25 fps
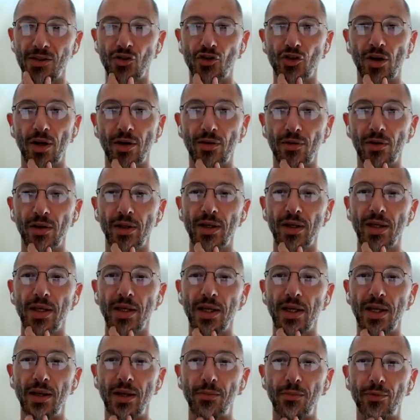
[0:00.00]

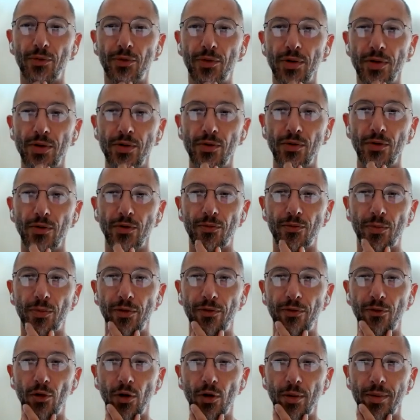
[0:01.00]
generally improved
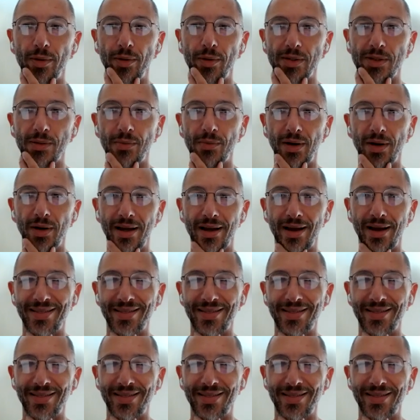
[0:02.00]
performance by,